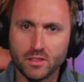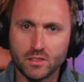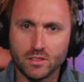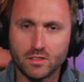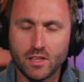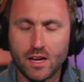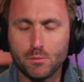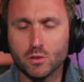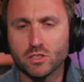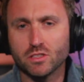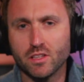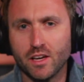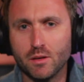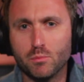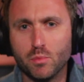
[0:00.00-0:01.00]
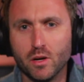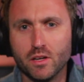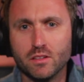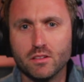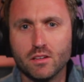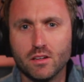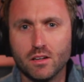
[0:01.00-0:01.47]
Let's establish that.
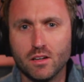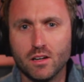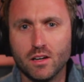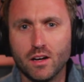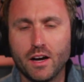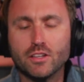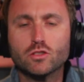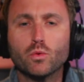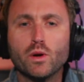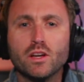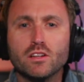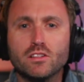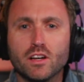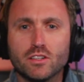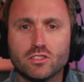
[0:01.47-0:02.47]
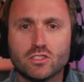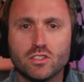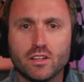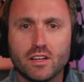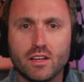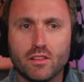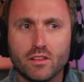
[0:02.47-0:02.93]
But I tweeted
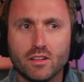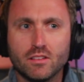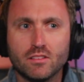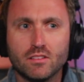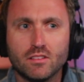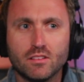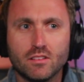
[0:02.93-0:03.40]
yesterday that